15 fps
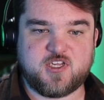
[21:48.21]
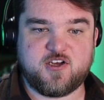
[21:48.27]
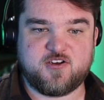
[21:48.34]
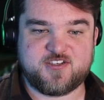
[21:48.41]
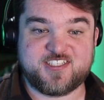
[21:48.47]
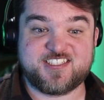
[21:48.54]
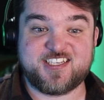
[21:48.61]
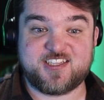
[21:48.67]
Oh,
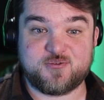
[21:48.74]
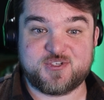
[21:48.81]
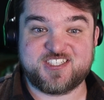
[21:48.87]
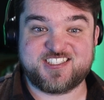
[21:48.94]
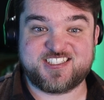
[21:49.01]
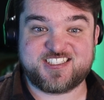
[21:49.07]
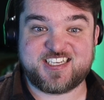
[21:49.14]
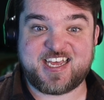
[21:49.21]
he said the
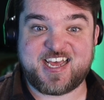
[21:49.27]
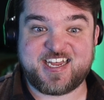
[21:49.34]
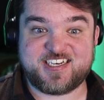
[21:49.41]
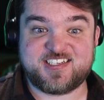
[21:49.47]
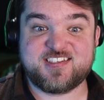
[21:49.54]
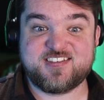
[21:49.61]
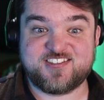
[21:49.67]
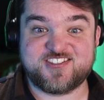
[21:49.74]
word
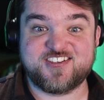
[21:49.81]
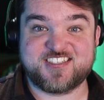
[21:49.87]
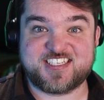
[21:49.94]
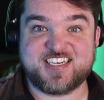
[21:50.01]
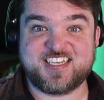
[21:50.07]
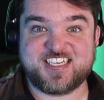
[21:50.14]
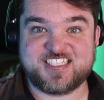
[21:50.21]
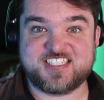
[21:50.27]
stat, so it's
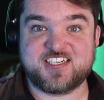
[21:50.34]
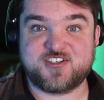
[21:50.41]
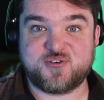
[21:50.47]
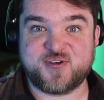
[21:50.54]
gonna get done